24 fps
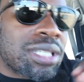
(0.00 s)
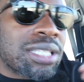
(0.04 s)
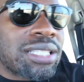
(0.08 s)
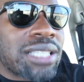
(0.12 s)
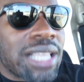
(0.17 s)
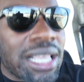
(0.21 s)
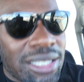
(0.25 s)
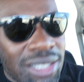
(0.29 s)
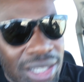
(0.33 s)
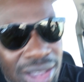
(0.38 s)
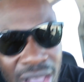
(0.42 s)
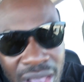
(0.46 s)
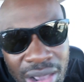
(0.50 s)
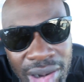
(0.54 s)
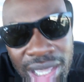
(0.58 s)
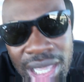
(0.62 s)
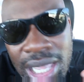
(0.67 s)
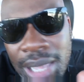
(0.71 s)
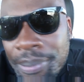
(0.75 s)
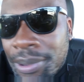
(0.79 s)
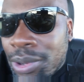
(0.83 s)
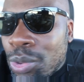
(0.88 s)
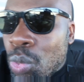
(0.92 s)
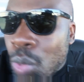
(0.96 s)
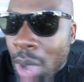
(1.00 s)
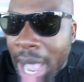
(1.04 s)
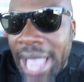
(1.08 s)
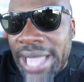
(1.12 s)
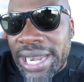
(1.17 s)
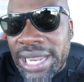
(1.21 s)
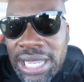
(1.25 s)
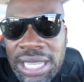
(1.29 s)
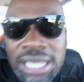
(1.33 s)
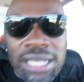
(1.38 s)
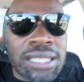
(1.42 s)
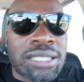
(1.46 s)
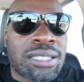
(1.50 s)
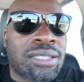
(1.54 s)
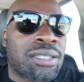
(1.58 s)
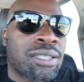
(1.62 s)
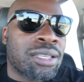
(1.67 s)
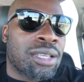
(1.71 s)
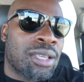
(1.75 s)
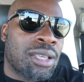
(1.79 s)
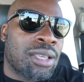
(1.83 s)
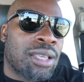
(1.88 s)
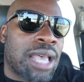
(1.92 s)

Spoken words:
success. I caught a couple of whitings.